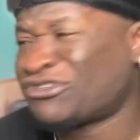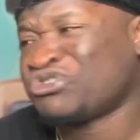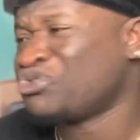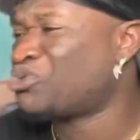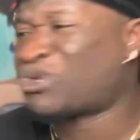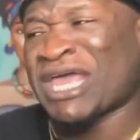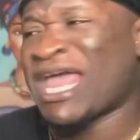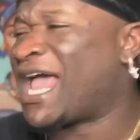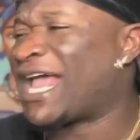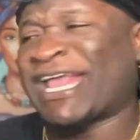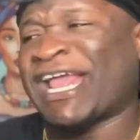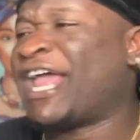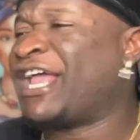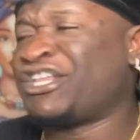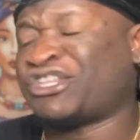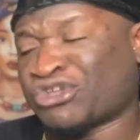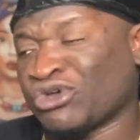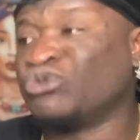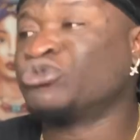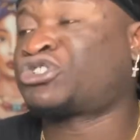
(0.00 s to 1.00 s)
you can't
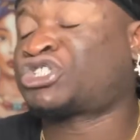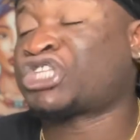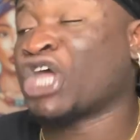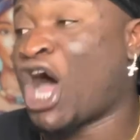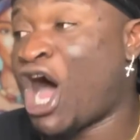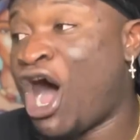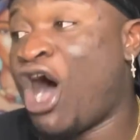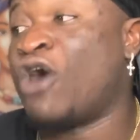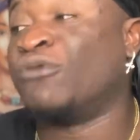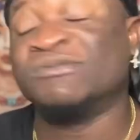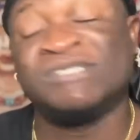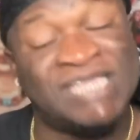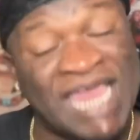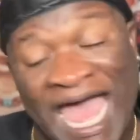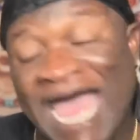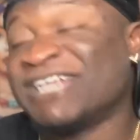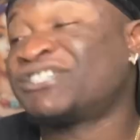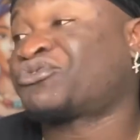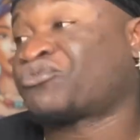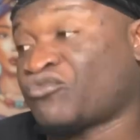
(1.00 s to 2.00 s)
get used to home.
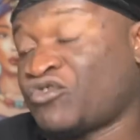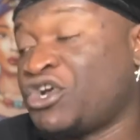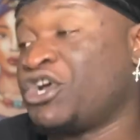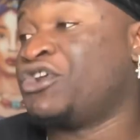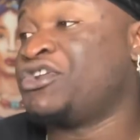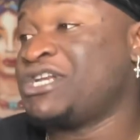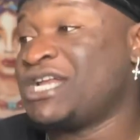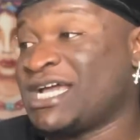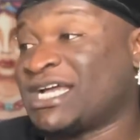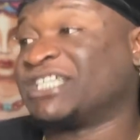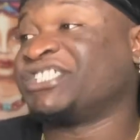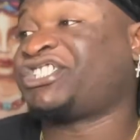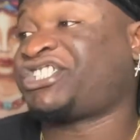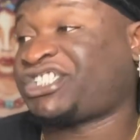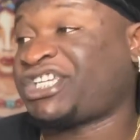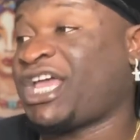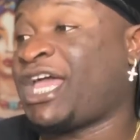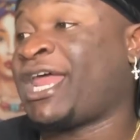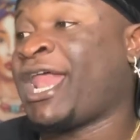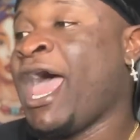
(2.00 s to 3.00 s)
That's real nigga
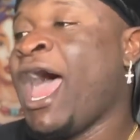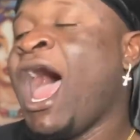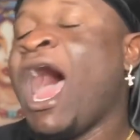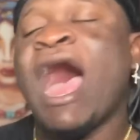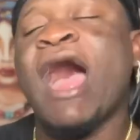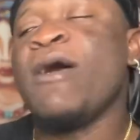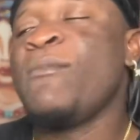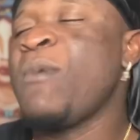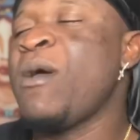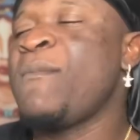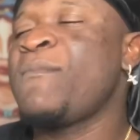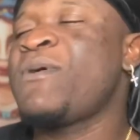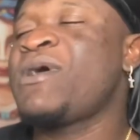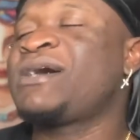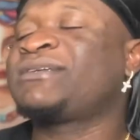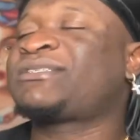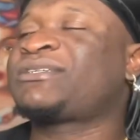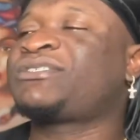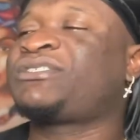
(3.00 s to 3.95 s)
shit. I remember as a